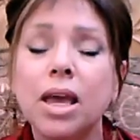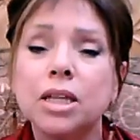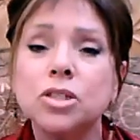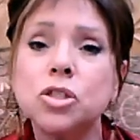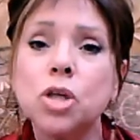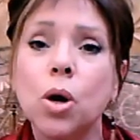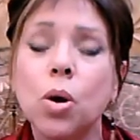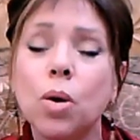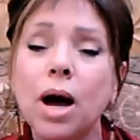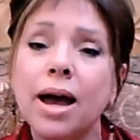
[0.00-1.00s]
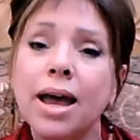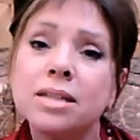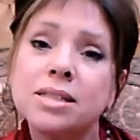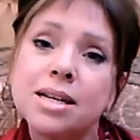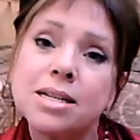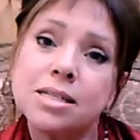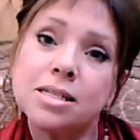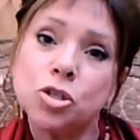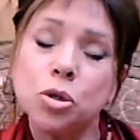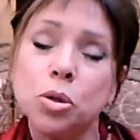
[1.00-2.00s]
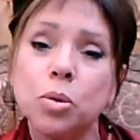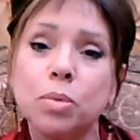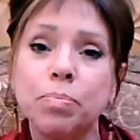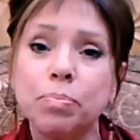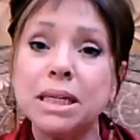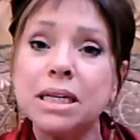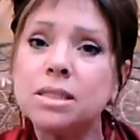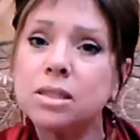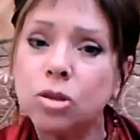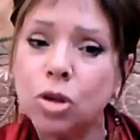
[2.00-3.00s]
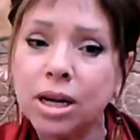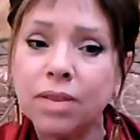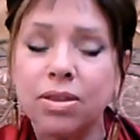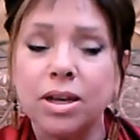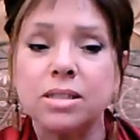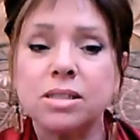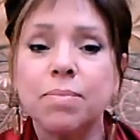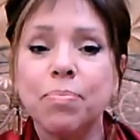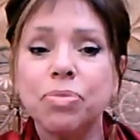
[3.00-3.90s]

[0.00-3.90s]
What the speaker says: So I ask us to please look at this.